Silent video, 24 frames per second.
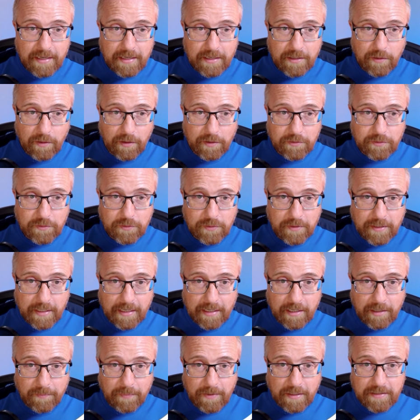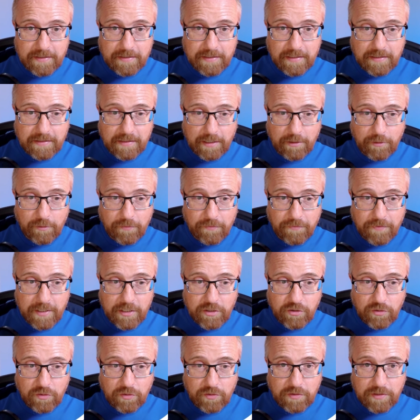You also get a bunch of these other
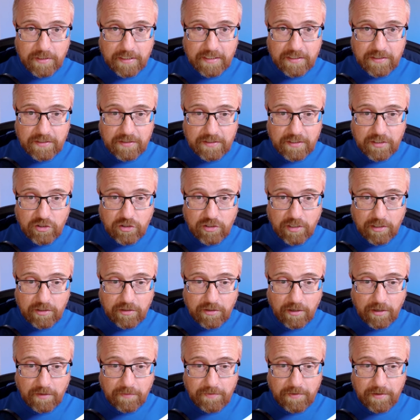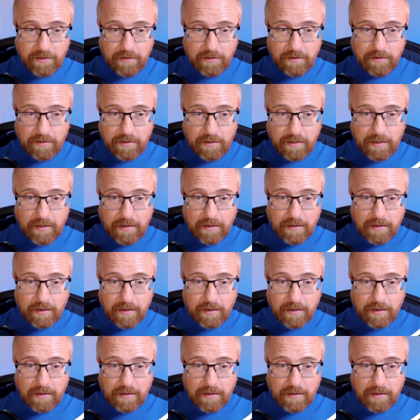features that you see checked off here.